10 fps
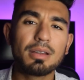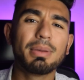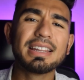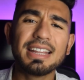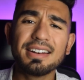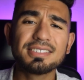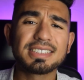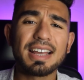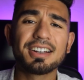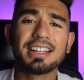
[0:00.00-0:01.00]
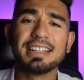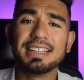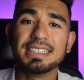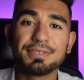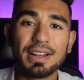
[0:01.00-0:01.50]
By the end of Saturday,
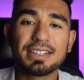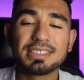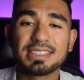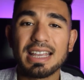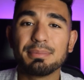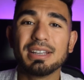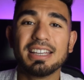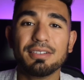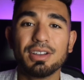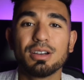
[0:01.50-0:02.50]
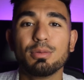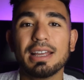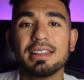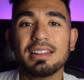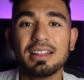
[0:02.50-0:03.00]
these vendors can be giving
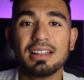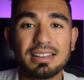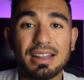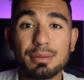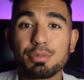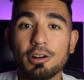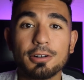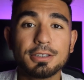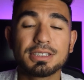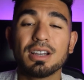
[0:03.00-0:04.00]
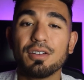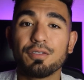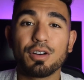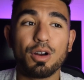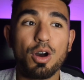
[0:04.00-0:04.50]
away their produce
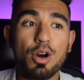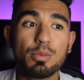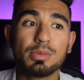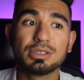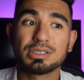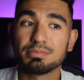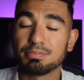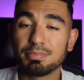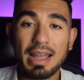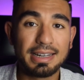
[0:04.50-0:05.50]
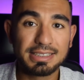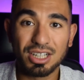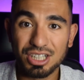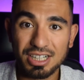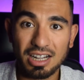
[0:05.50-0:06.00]
for almost pennies
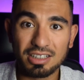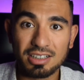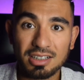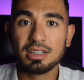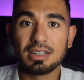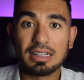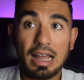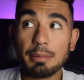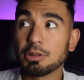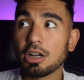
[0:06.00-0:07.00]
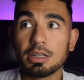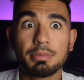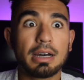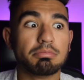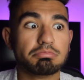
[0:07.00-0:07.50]
on the dollar. Like I'm talking
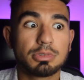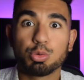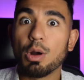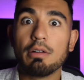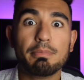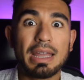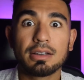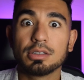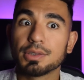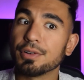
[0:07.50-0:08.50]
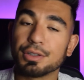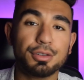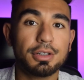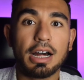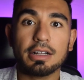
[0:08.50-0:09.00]
about 12 mangoes for $2.